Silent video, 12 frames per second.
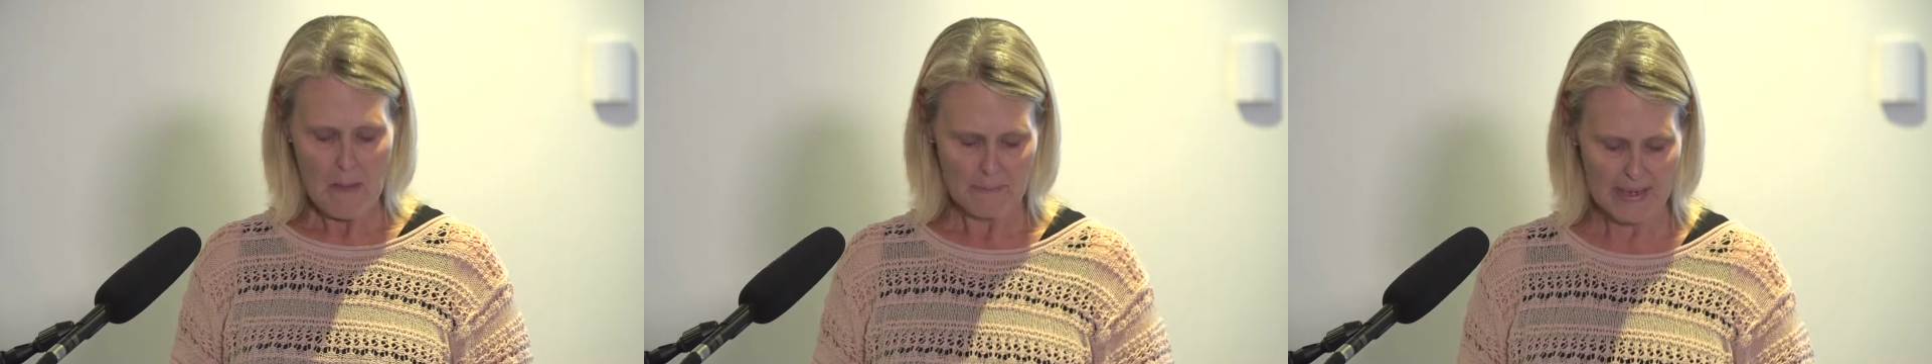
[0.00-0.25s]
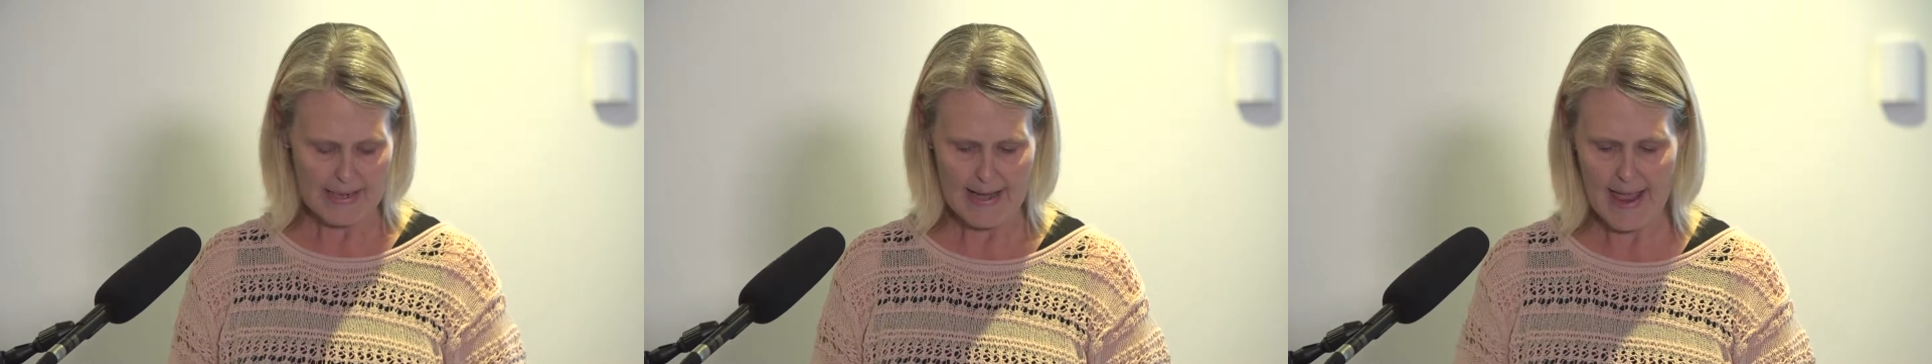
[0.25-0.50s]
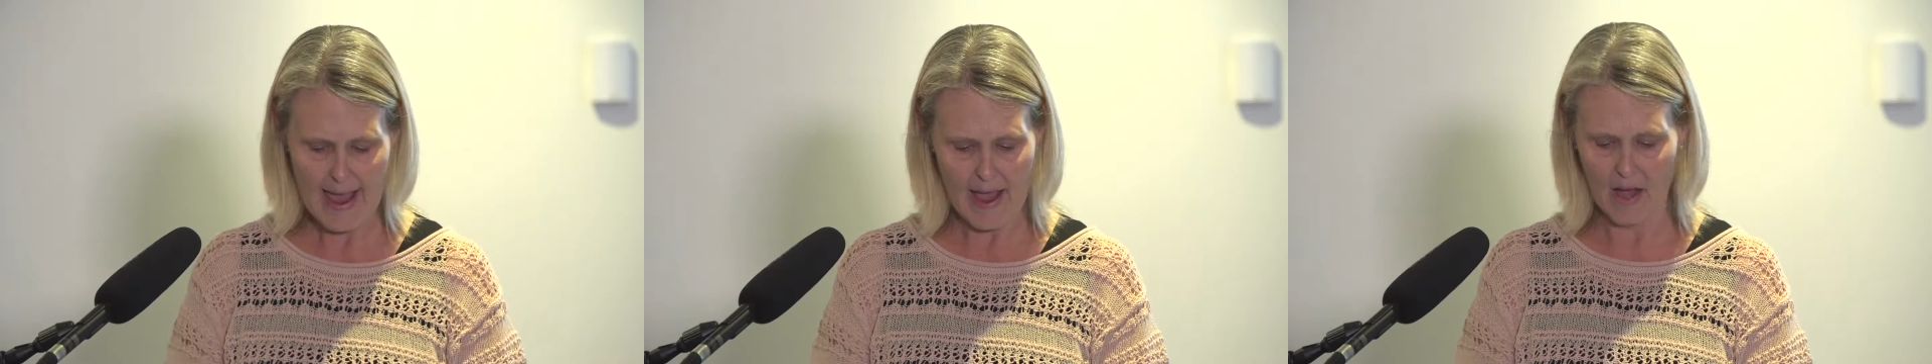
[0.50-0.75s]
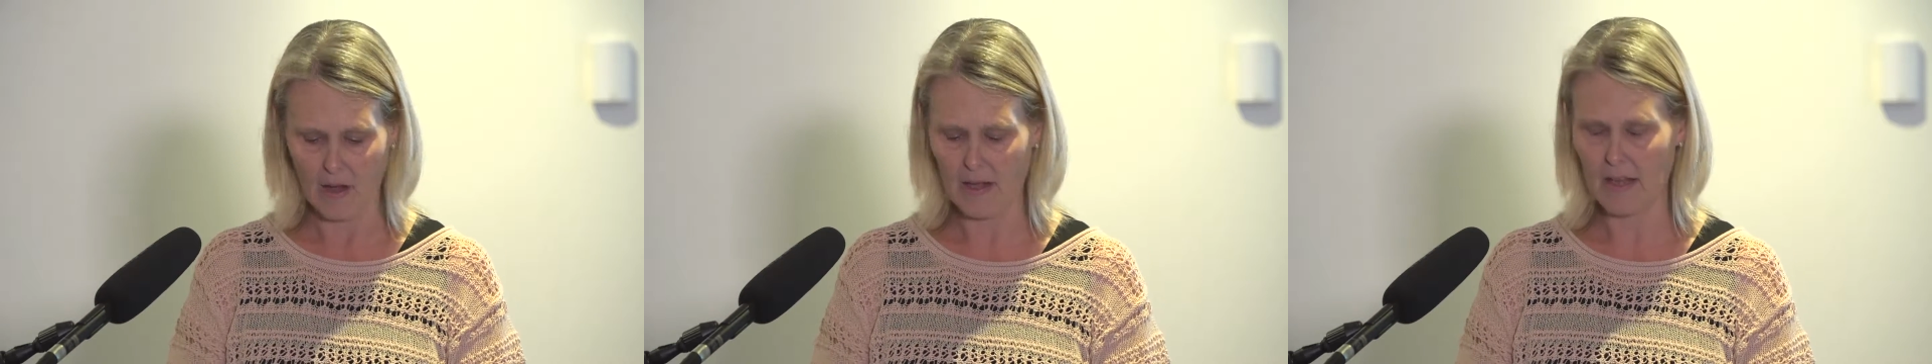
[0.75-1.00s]
But
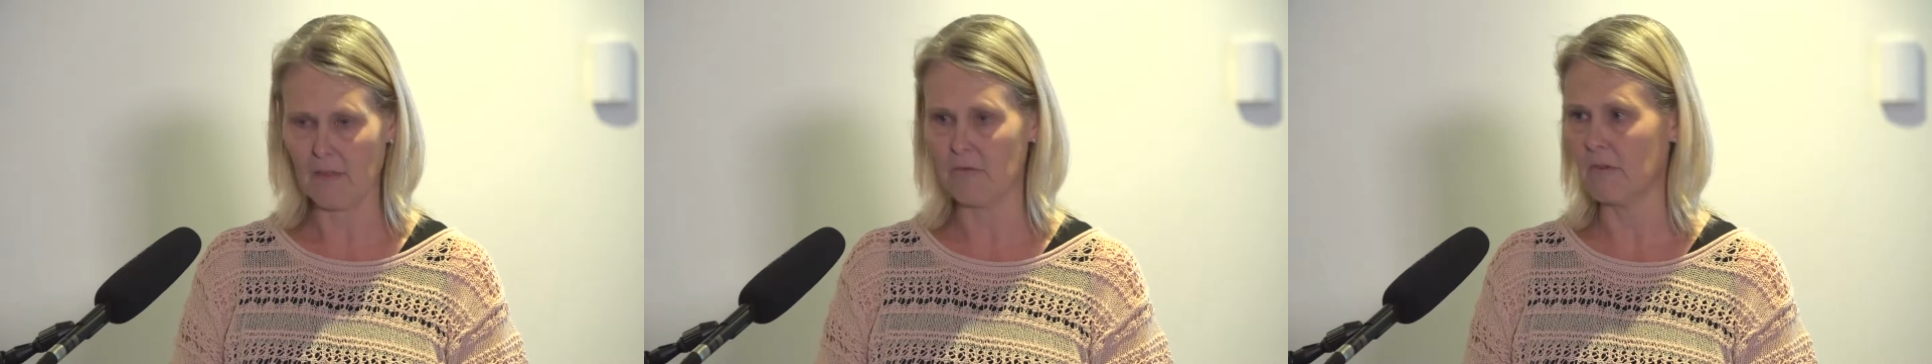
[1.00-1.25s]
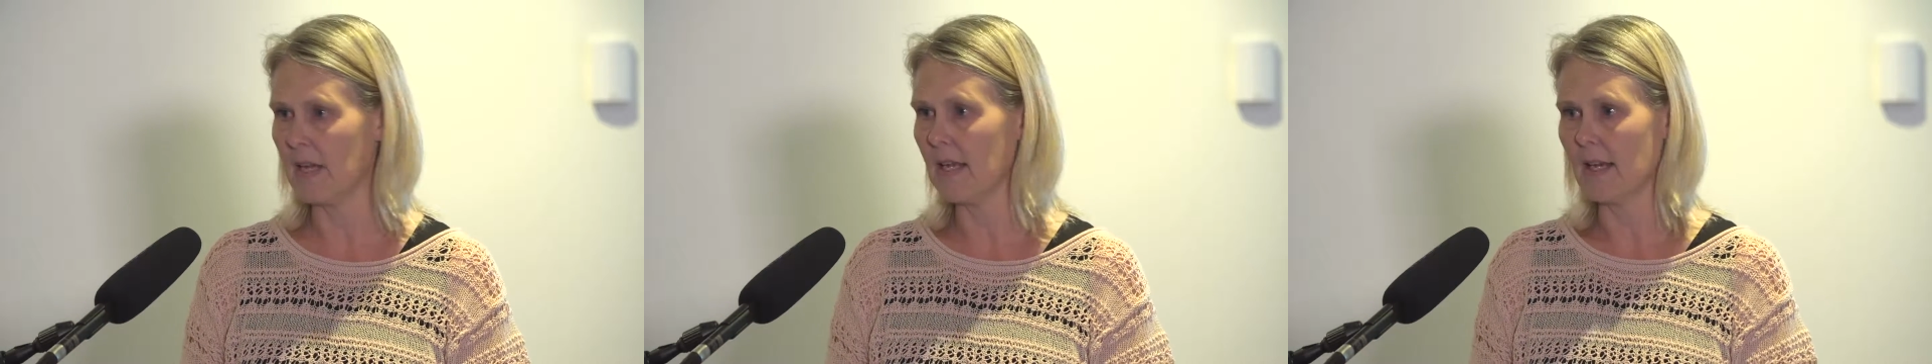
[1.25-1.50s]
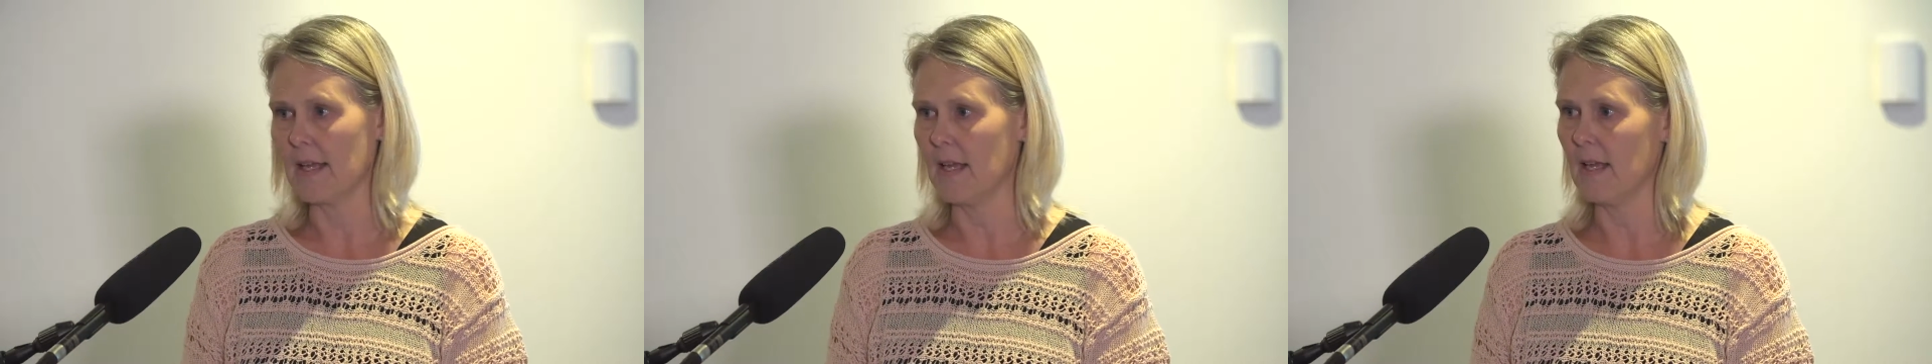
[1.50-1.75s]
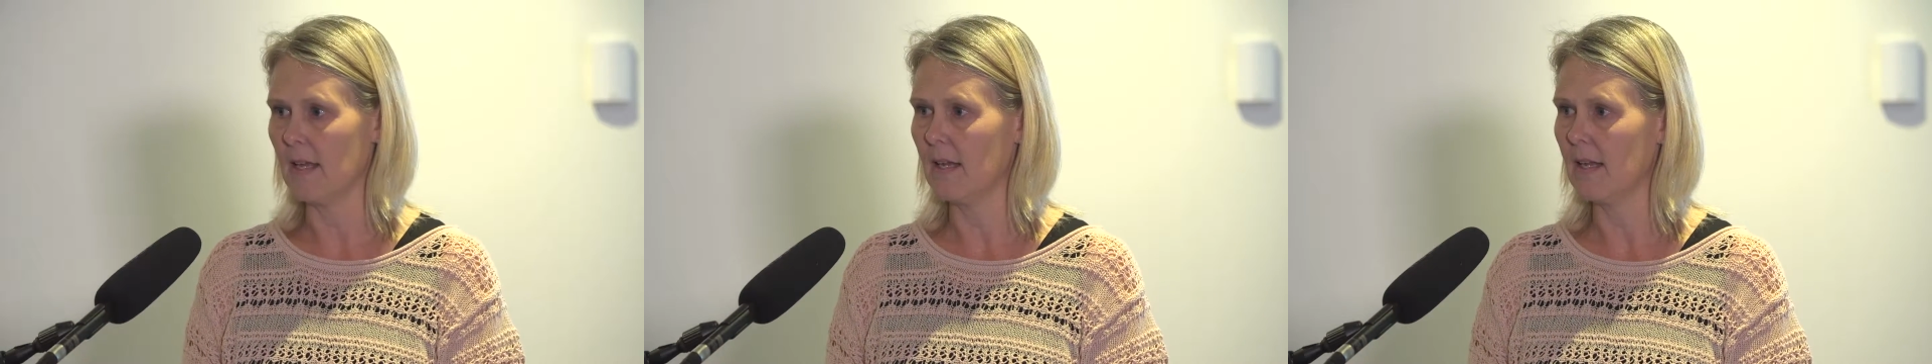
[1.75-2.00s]
now,
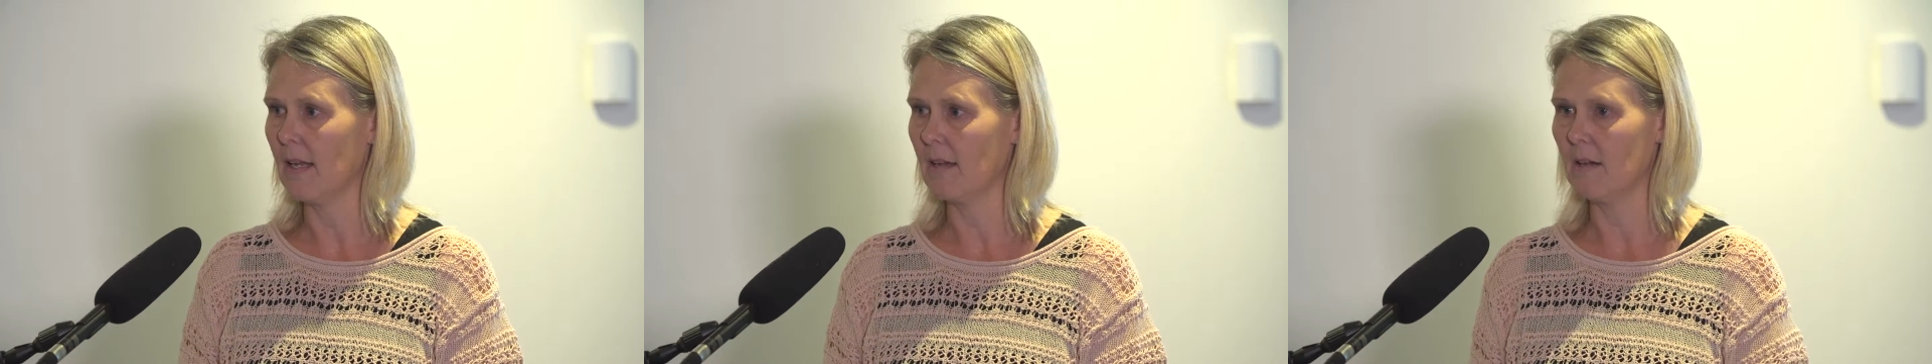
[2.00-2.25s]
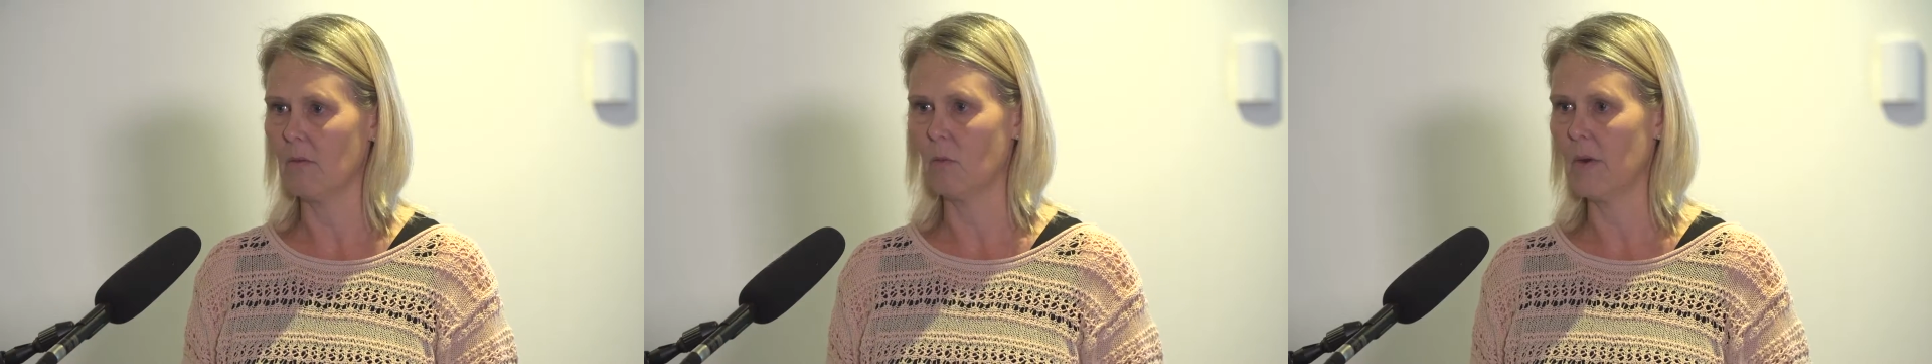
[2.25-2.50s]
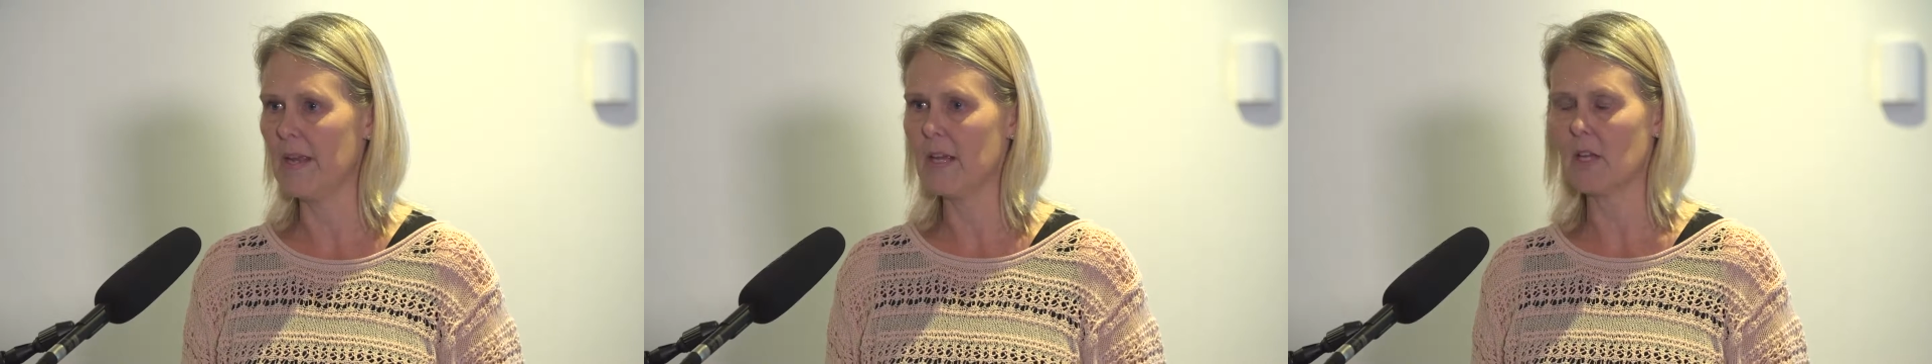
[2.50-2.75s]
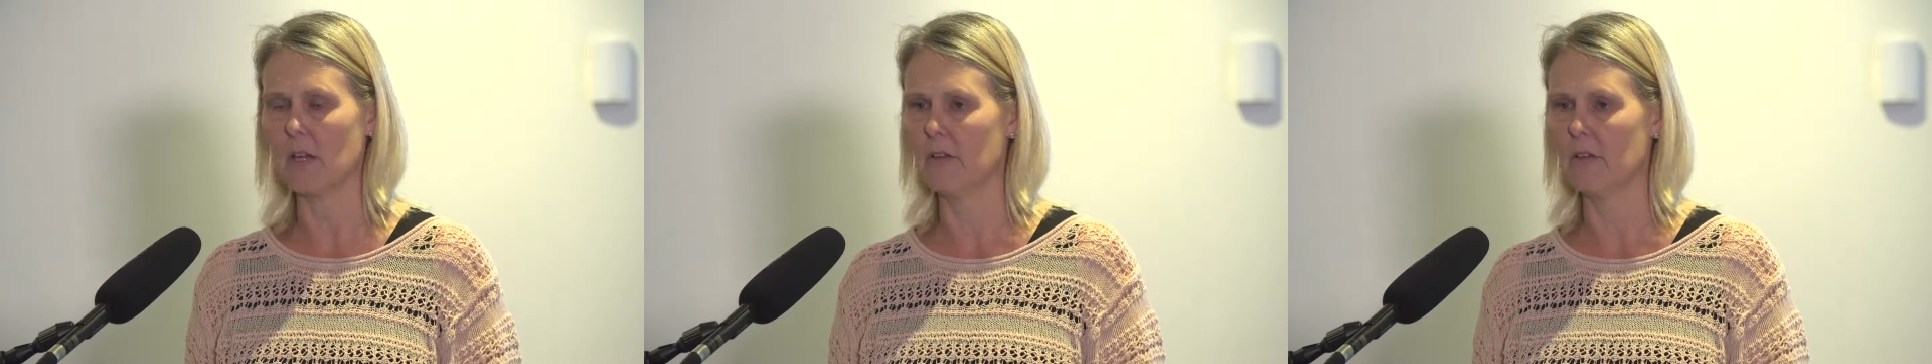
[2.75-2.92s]
really, we